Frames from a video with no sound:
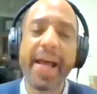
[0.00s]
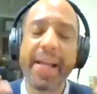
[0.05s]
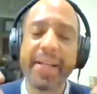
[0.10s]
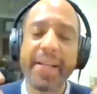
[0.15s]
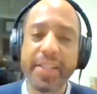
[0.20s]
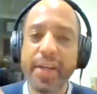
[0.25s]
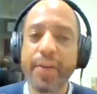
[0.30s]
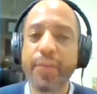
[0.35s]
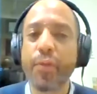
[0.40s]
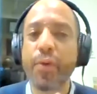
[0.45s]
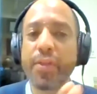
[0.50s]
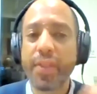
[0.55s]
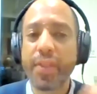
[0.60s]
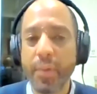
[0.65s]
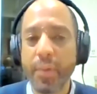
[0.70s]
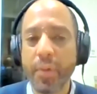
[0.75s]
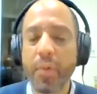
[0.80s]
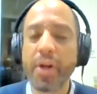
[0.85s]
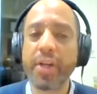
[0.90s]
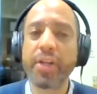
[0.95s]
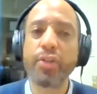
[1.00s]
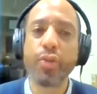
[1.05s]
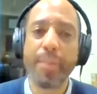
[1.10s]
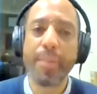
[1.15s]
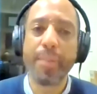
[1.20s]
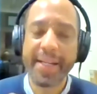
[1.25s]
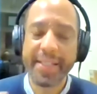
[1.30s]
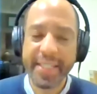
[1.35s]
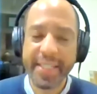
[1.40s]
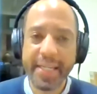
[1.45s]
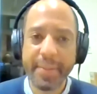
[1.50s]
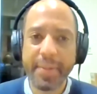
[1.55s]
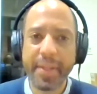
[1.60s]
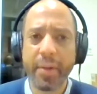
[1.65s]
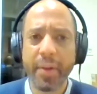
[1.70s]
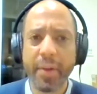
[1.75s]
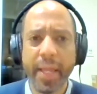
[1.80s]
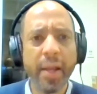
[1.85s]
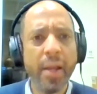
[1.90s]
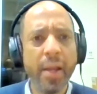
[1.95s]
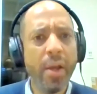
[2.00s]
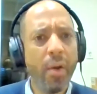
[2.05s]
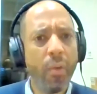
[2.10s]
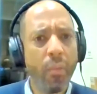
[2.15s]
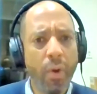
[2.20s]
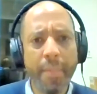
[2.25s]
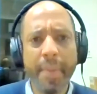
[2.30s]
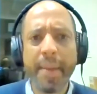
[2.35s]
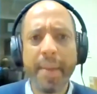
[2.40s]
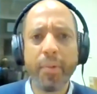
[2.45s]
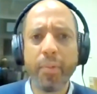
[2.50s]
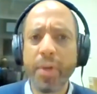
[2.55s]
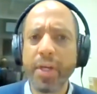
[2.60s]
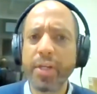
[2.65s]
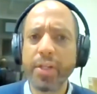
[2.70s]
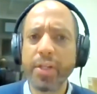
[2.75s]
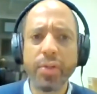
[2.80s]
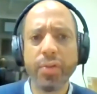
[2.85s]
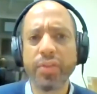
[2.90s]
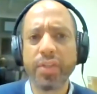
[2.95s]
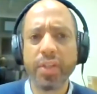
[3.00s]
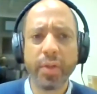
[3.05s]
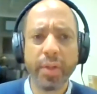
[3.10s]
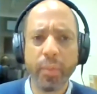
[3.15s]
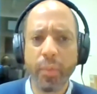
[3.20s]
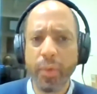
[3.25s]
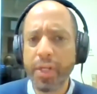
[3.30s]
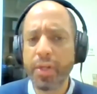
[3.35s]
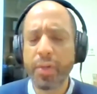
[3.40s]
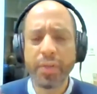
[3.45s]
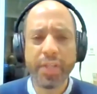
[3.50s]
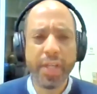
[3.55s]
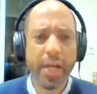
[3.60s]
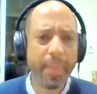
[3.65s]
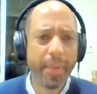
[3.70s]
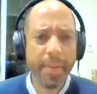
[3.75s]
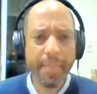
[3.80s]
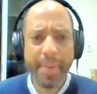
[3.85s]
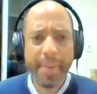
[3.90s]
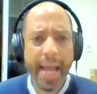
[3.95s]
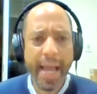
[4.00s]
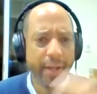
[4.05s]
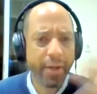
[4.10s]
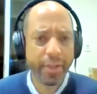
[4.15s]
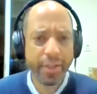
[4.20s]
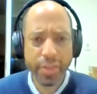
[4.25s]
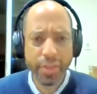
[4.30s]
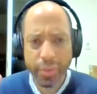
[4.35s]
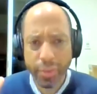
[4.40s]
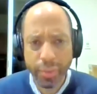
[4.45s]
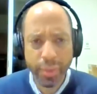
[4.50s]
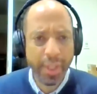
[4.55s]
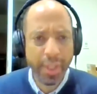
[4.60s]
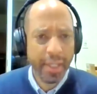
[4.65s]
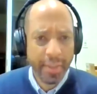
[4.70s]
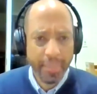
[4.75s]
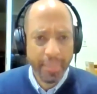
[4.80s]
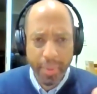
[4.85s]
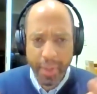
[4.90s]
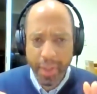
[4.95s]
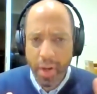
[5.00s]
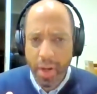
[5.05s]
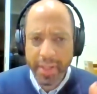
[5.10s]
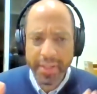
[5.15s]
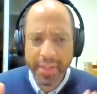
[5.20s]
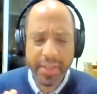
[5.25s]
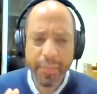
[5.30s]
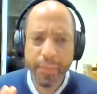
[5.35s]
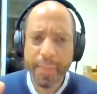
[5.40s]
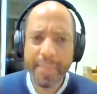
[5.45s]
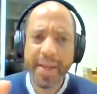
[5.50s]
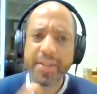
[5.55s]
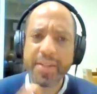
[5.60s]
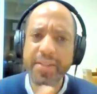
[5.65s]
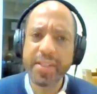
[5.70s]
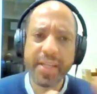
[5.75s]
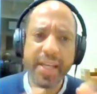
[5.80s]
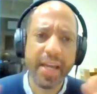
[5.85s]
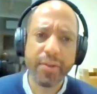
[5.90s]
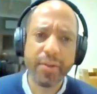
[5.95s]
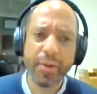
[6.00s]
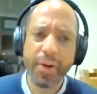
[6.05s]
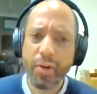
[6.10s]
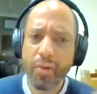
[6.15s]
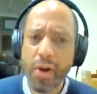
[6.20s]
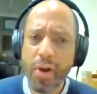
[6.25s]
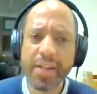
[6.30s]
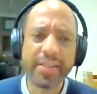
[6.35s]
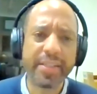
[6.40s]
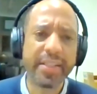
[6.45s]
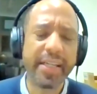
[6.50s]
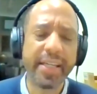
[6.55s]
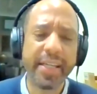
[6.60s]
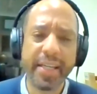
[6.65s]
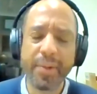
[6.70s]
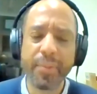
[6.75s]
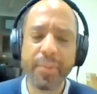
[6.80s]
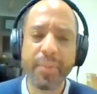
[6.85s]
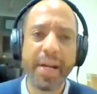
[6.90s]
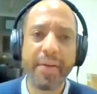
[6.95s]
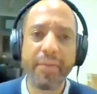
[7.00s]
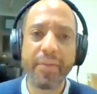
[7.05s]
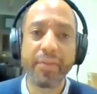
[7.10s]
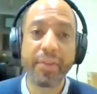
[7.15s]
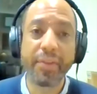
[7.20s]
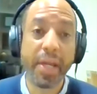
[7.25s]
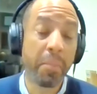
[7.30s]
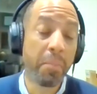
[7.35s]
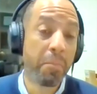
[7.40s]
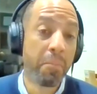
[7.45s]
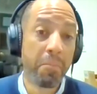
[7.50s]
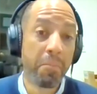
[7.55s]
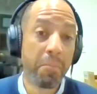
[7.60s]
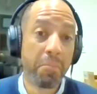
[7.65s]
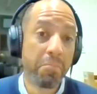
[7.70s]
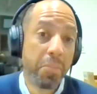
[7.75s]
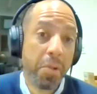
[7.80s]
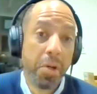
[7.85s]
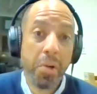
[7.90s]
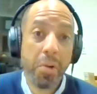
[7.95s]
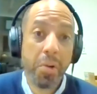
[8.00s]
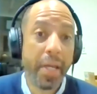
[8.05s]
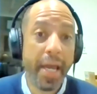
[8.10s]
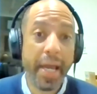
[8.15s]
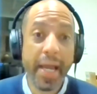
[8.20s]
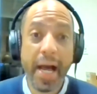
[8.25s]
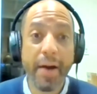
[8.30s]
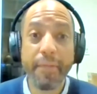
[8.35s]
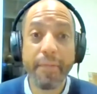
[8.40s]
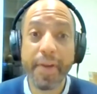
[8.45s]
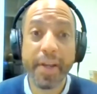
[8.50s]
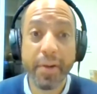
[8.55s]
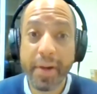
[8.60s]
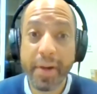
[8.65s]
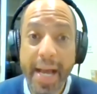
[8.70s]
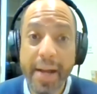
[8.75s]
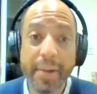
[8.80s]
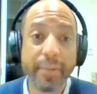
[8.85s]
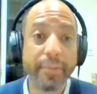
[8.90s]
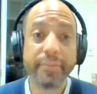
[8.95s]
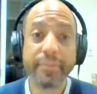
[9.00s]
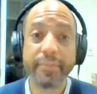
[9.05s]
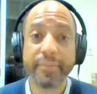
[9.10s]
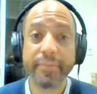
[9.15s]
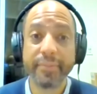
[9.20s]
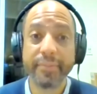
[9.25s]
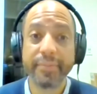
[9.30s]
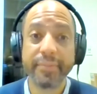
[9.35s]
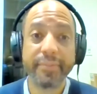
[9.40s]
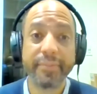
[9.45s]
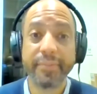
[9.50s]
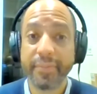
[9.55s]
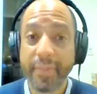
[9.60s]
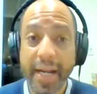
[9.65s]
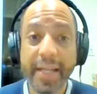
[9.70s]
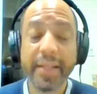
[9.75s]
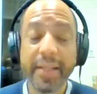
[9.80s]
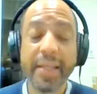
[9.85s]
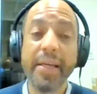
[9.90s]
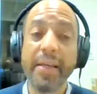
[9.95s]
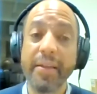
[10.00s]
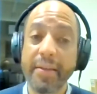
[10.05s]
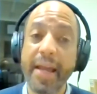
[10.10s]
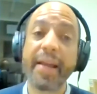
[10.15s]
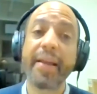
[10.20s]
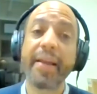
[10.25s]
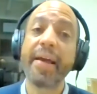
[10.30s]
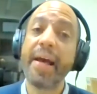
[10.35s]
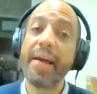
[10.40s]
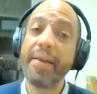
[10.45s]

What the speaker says: an idea for a thing we wanted to do on my team, and they were like, well, maybe we could use the Windows Help Compiler to put all this information together and cross-link it and whatever. It's like, okay, I'll figure it out. Right? Like